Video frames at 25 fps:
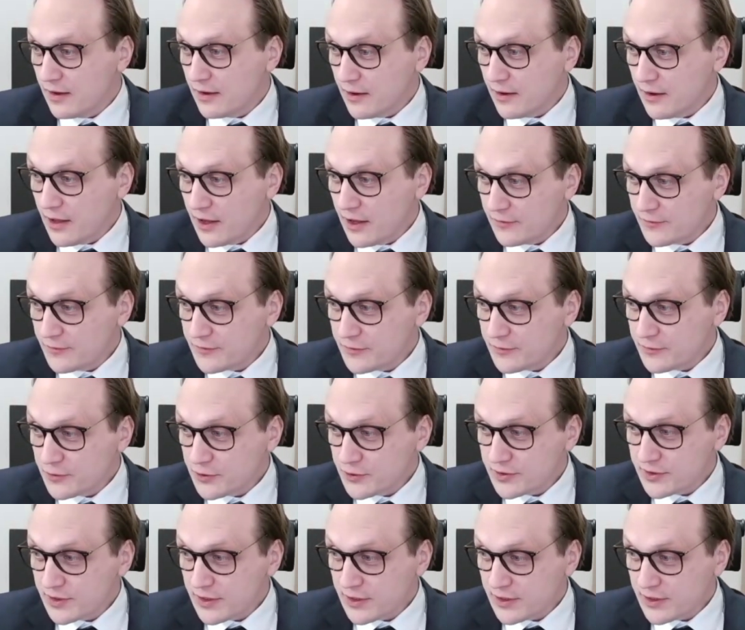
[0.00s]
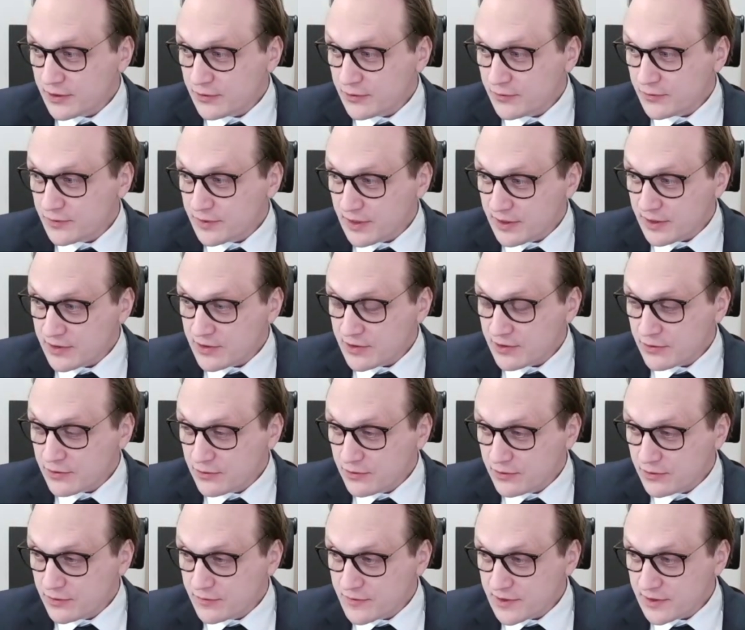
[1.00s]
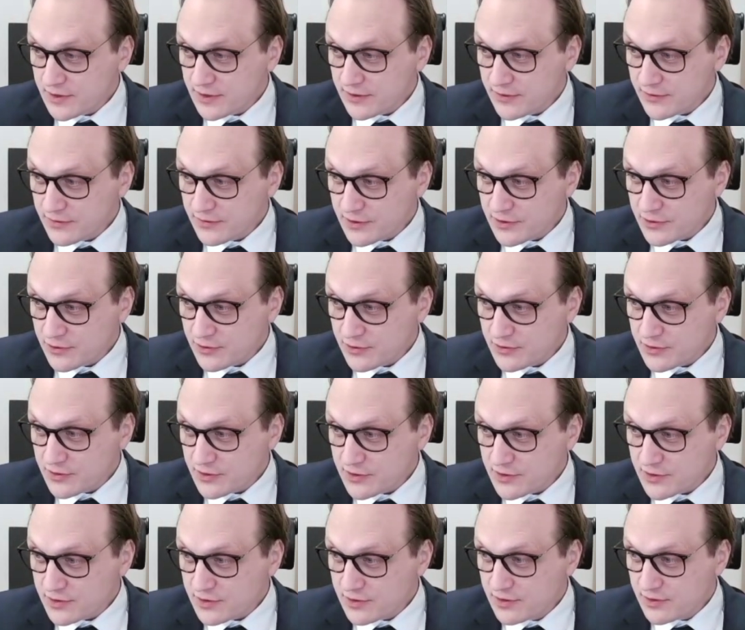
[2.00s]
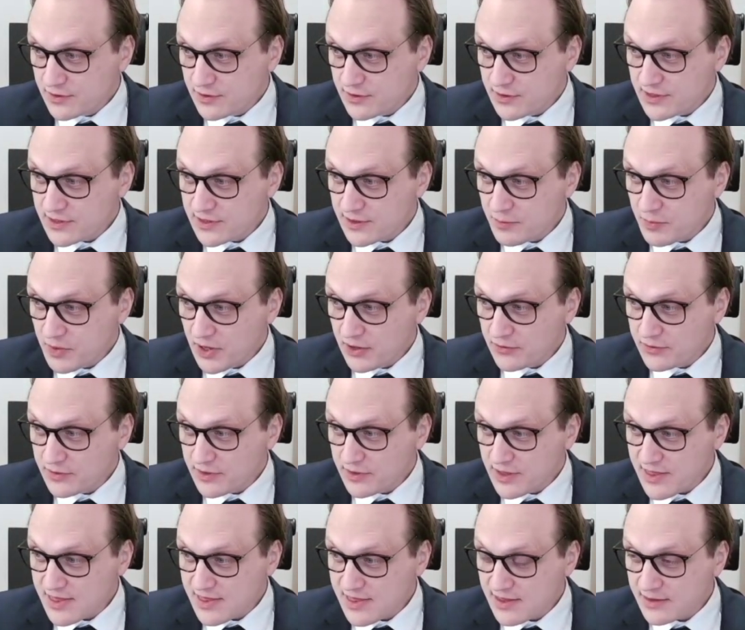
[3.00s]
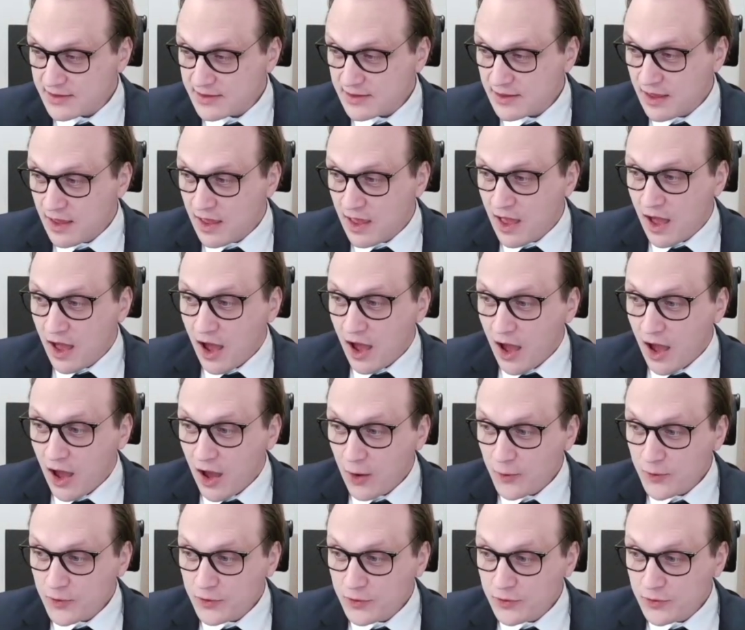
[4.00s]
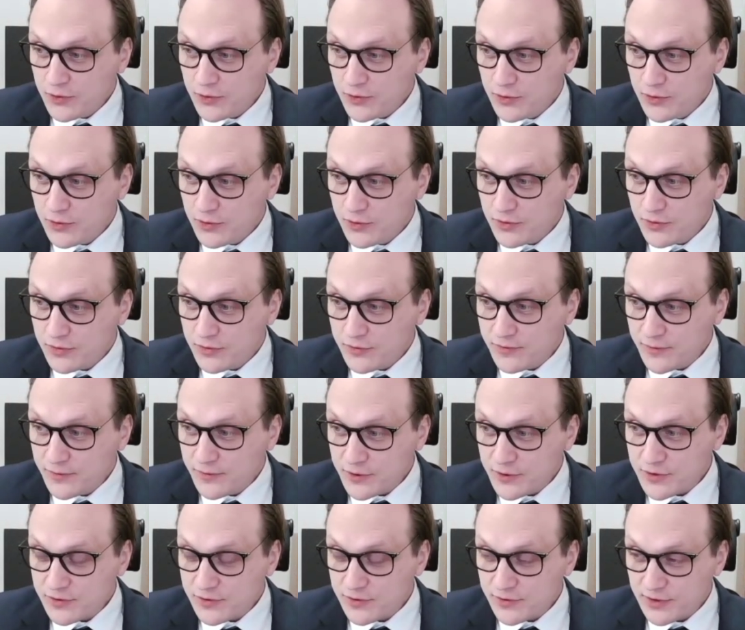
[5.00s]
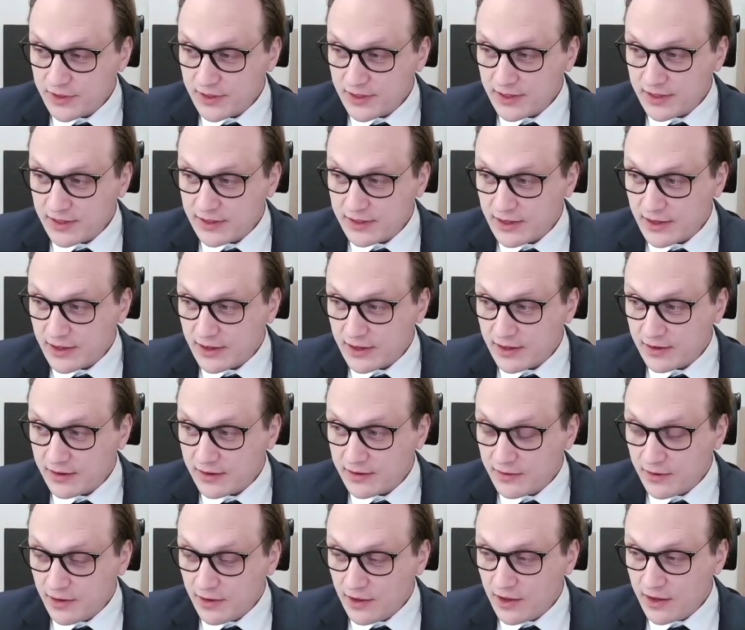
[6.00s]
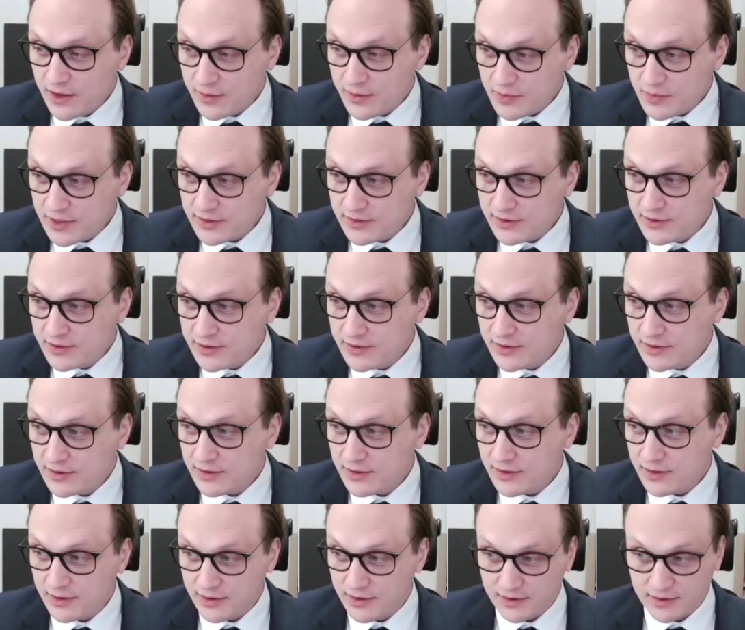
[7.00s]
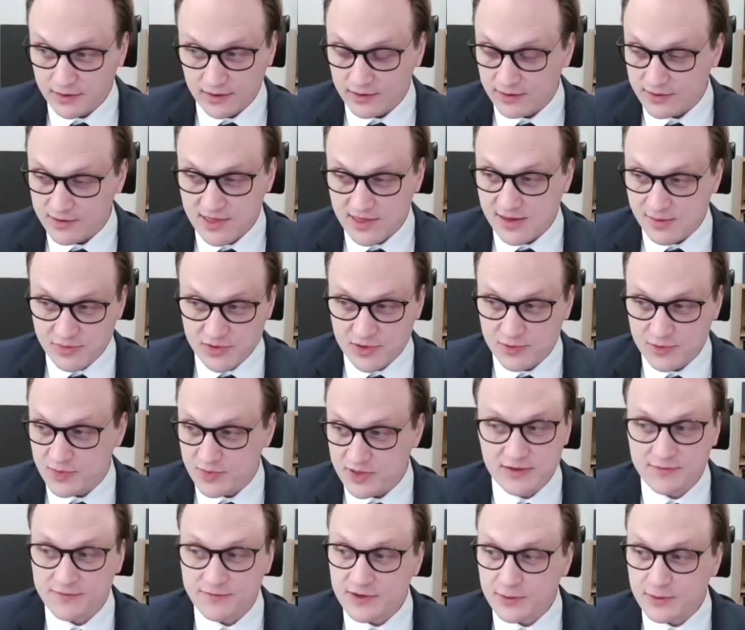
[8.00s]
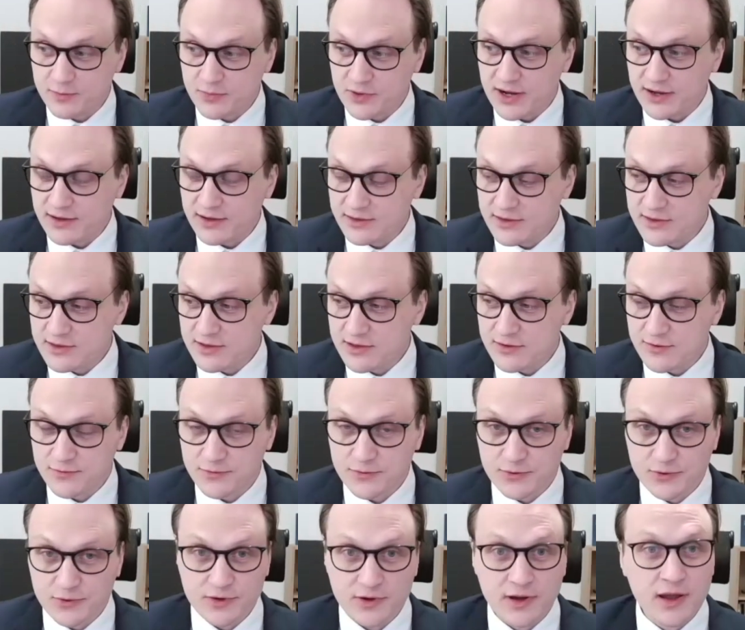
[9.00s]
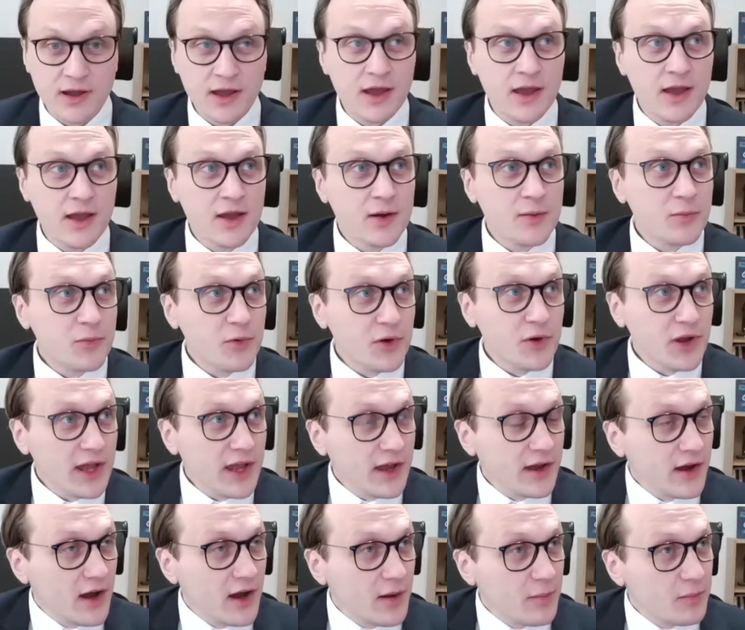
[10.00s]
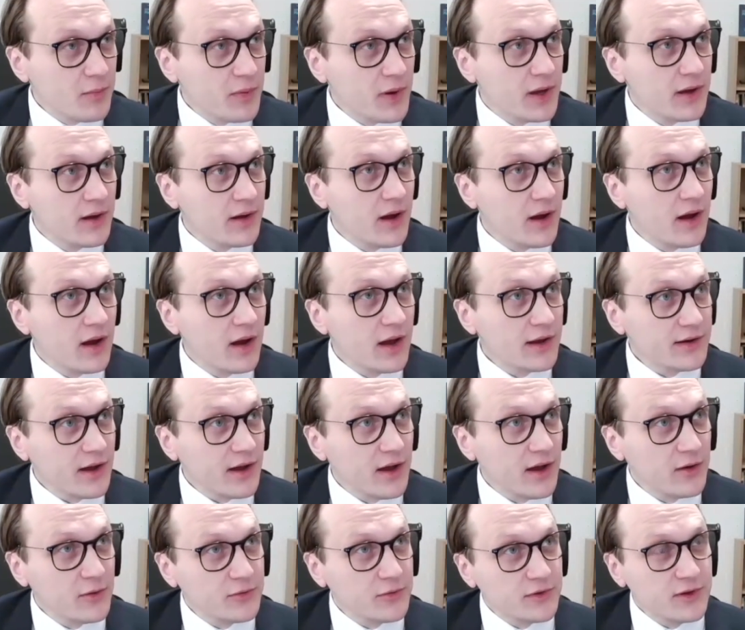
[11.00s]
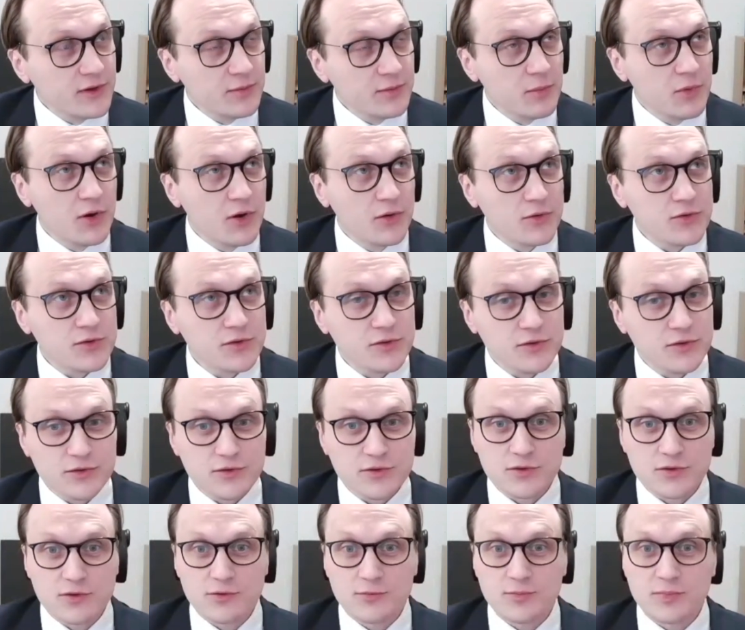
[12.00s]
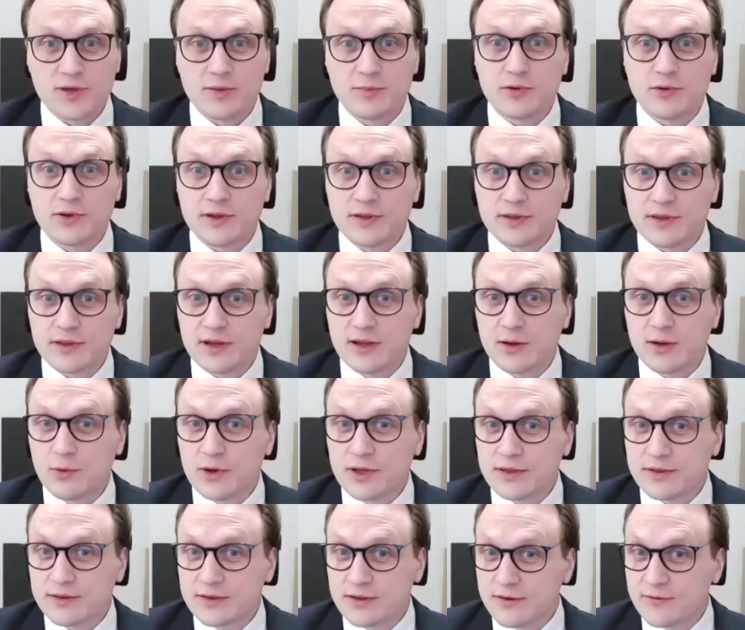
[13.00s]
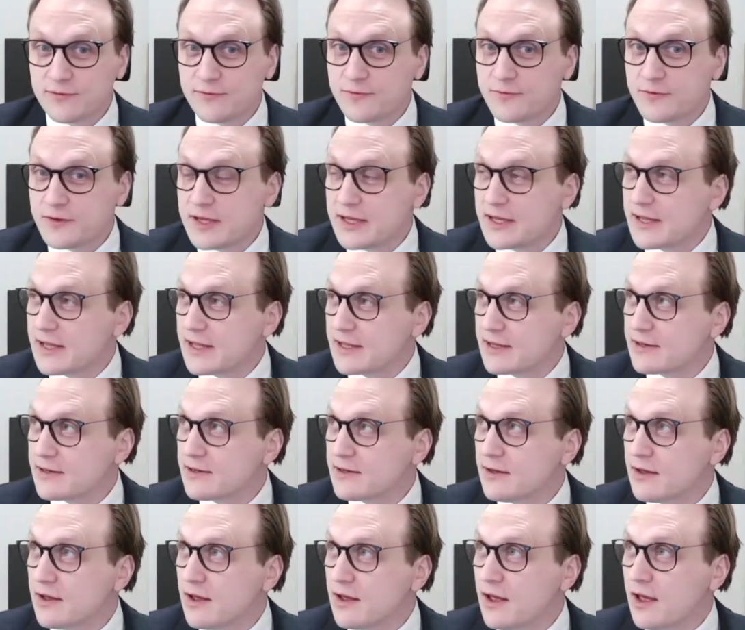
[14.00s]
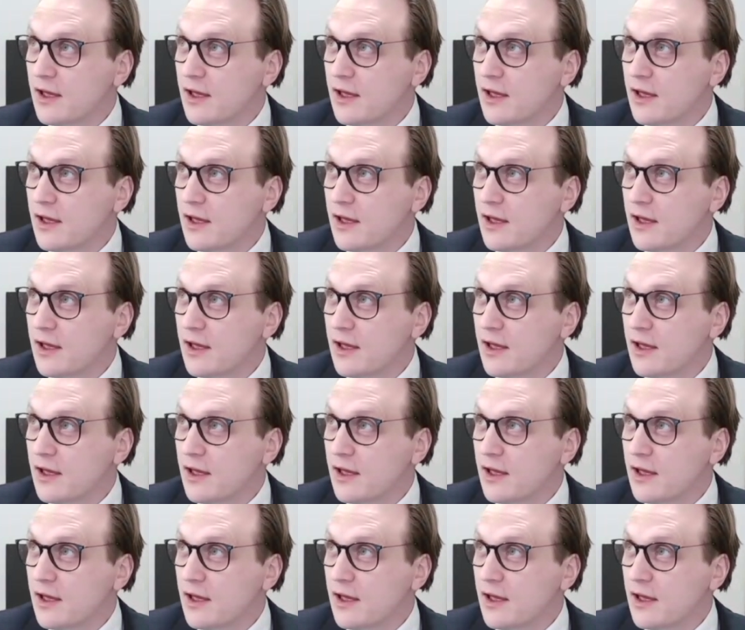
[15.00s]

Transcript: a lot of the work that I do with executives and research is about this, that how you first create a climate and some specific practices for bringing up and out the emotions so people can tell what they feel, and